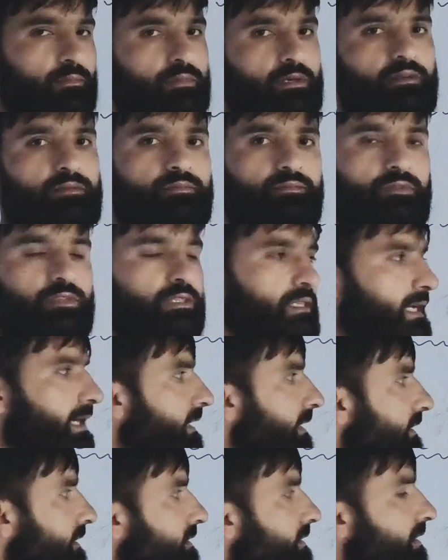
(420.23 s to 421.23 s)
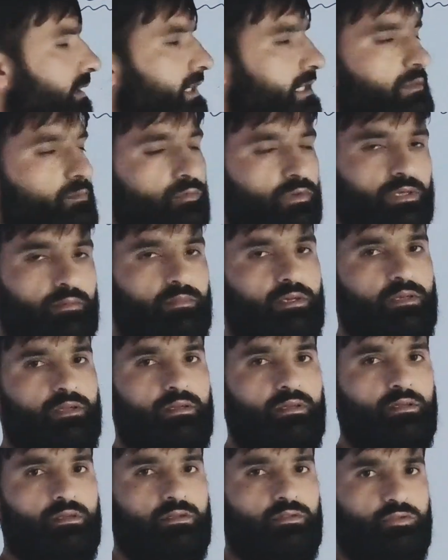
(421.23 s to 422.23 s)
number, second is not decimal number.
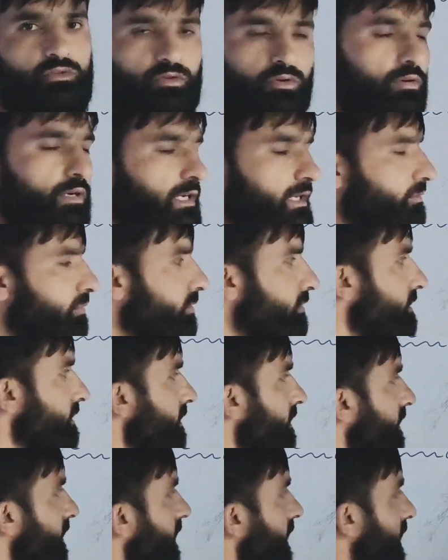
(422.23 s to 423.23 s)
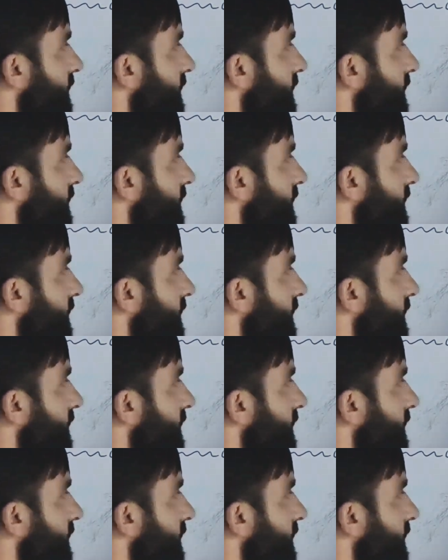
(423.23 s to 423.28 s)
So no confusion.